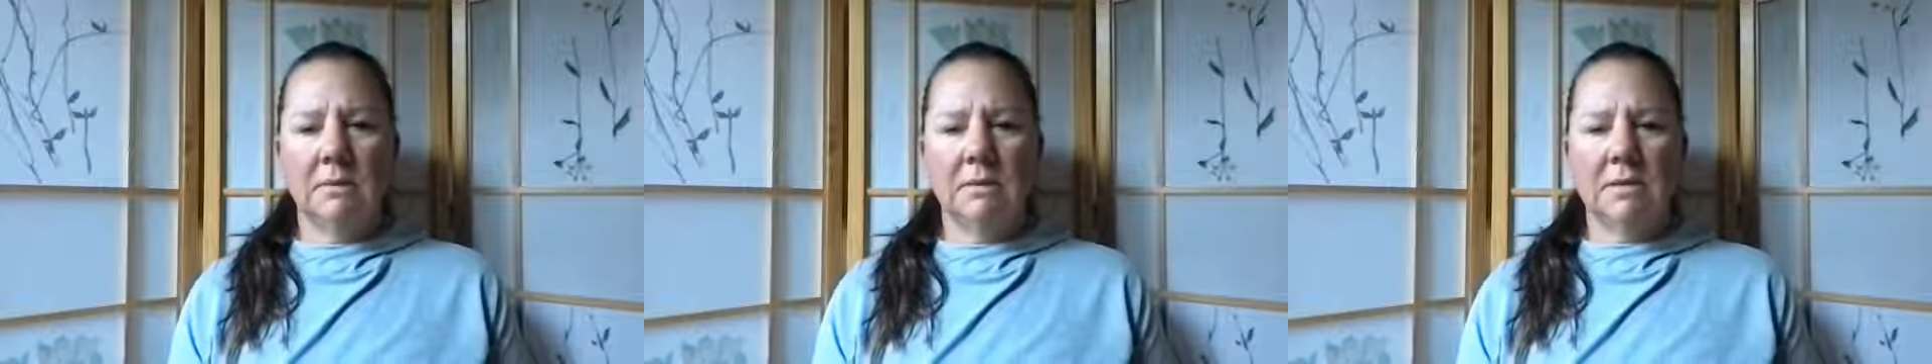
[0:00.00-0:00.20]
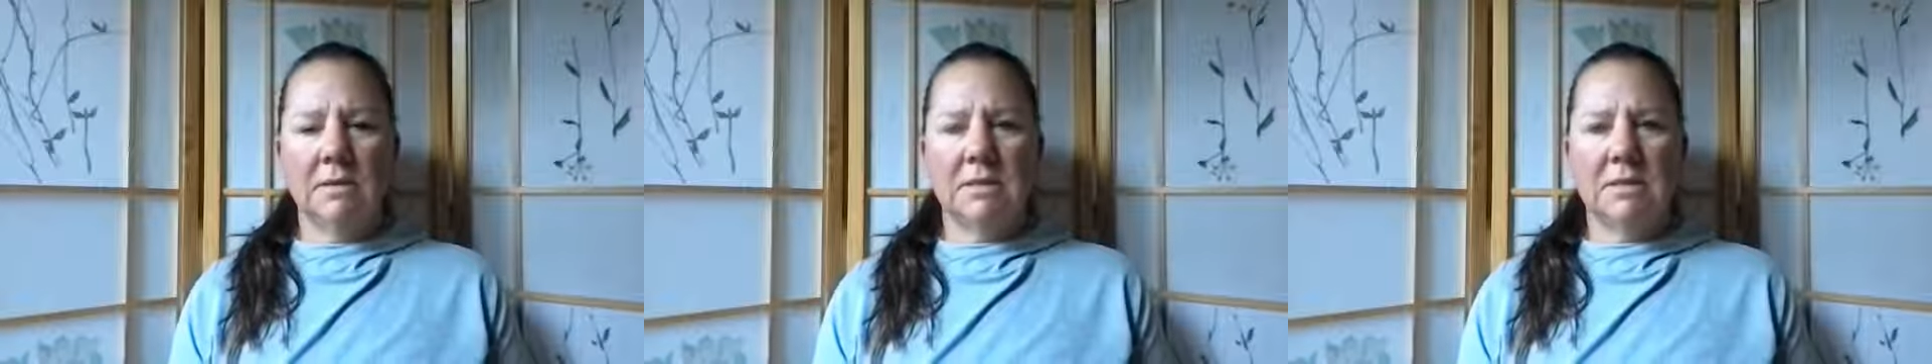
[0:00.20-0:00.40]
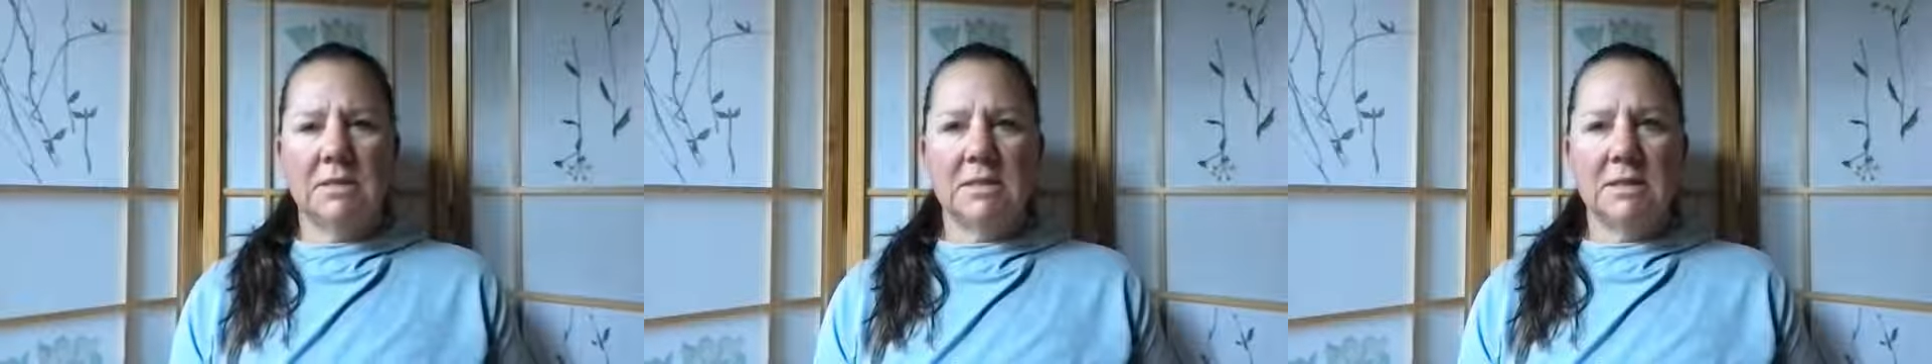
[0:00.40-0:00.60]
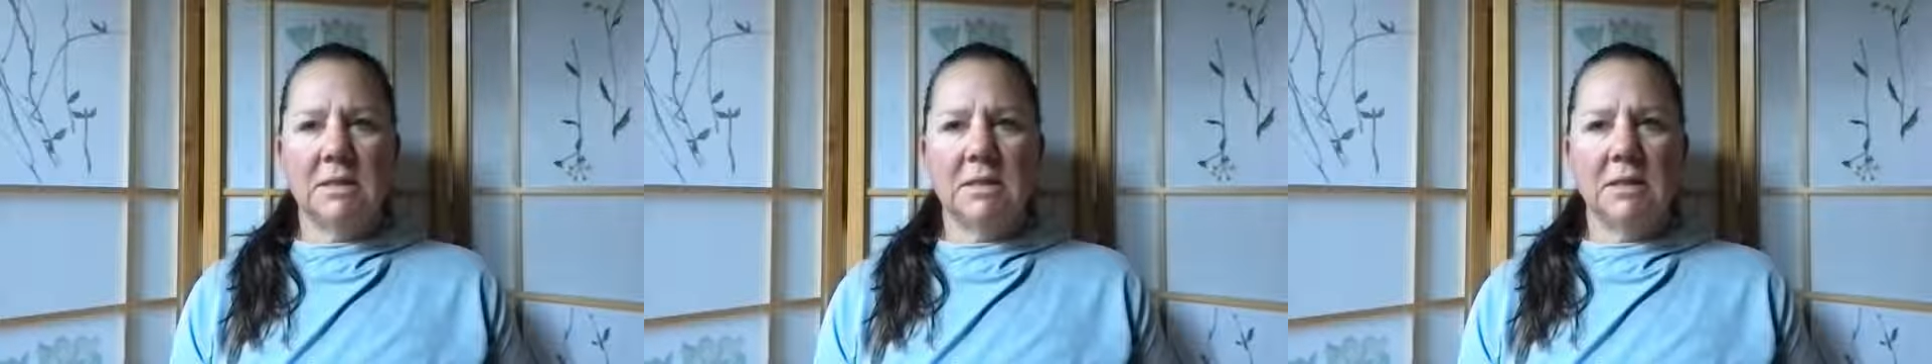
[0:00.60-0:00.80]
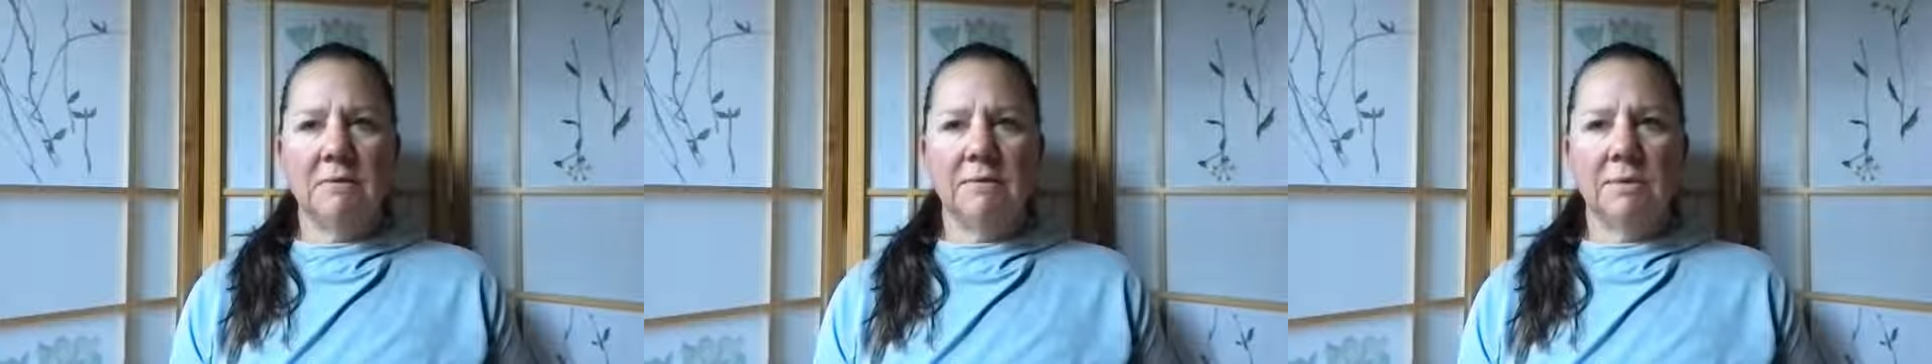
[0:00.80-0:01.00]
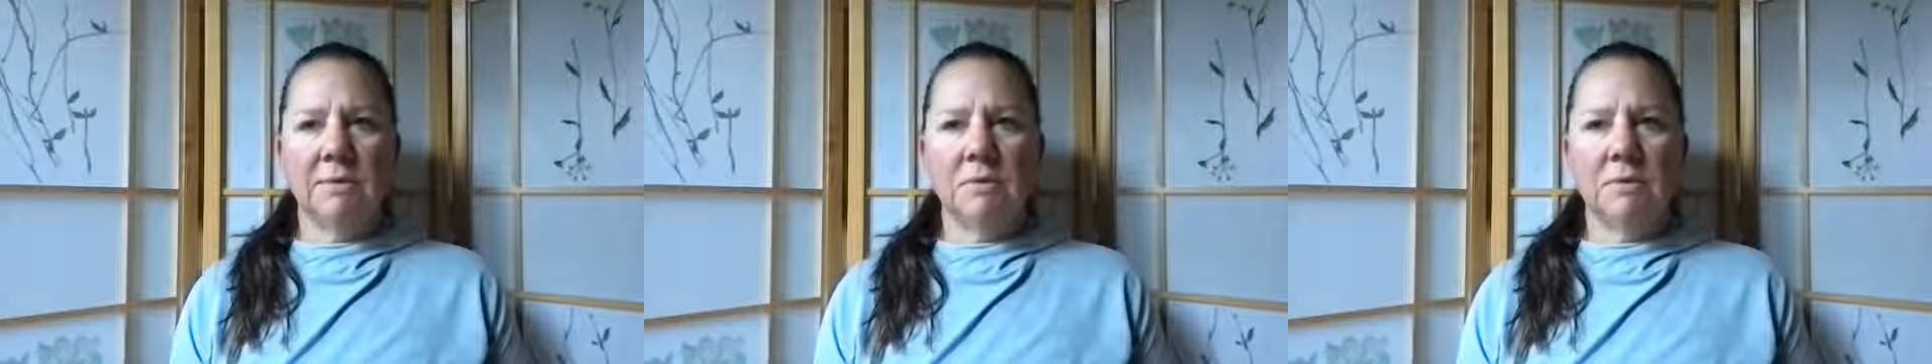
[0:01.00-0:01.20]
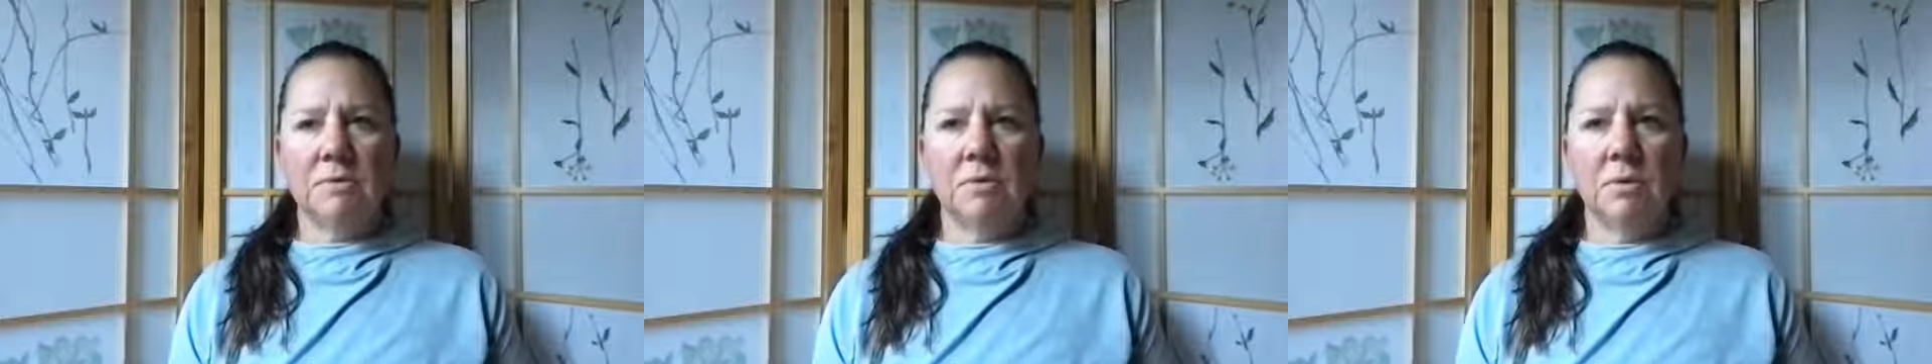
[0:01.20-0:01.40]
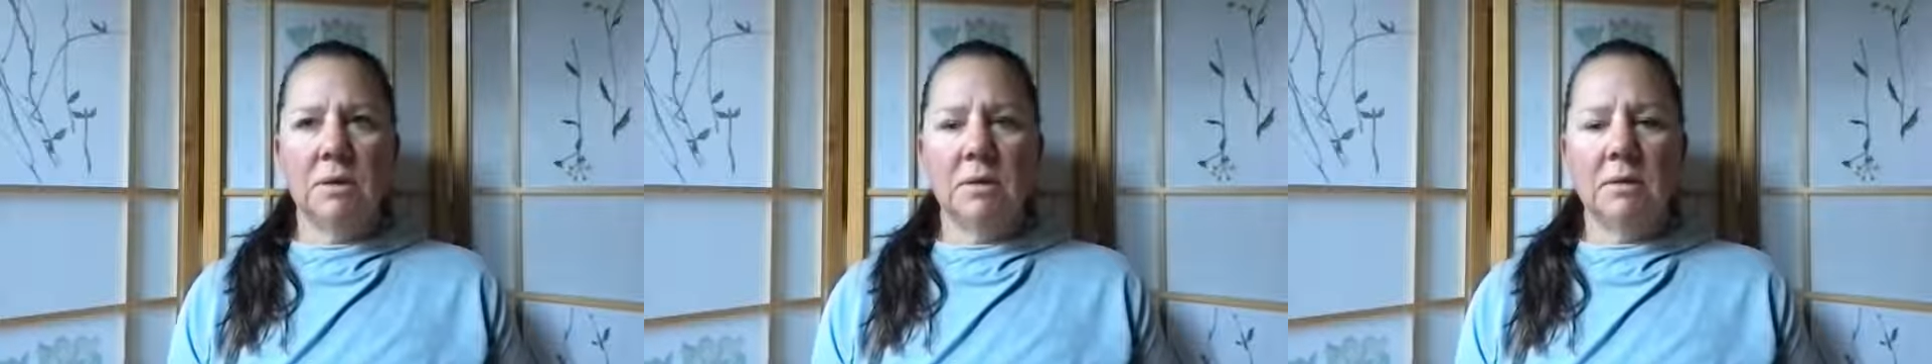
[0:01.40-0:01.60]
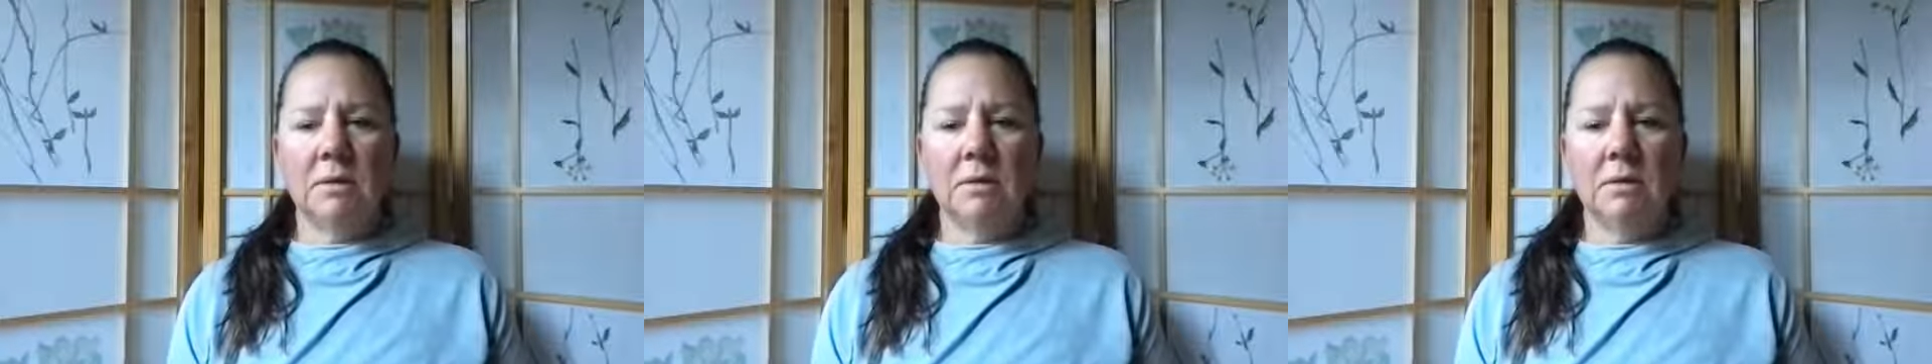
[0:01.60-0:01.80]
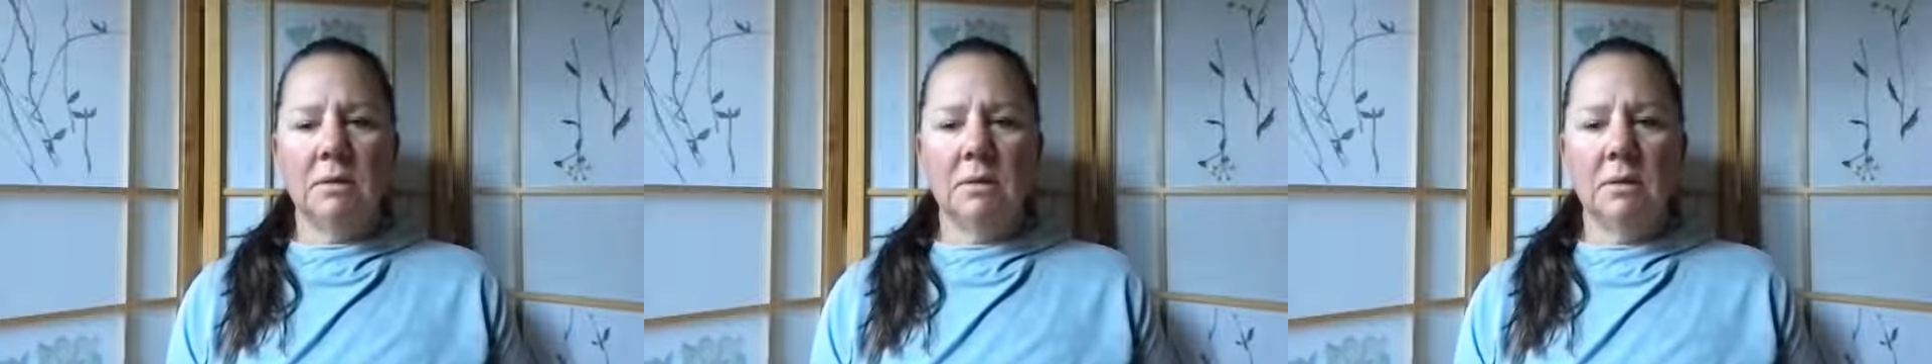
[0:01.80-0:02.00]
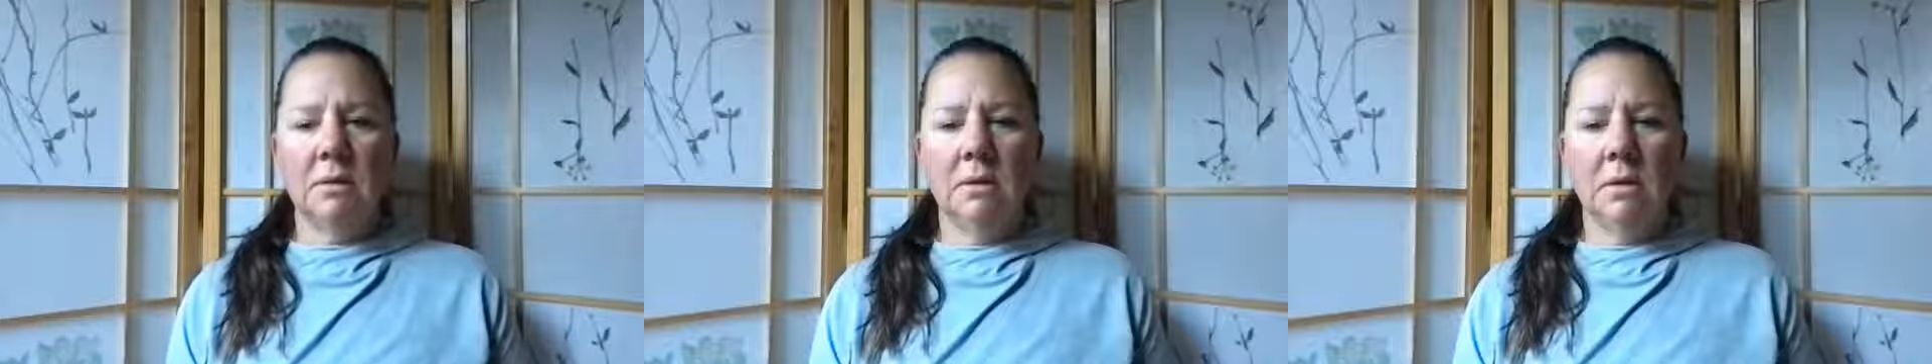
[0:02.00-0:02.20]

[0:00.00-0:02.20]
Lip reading: And then seeing if there's one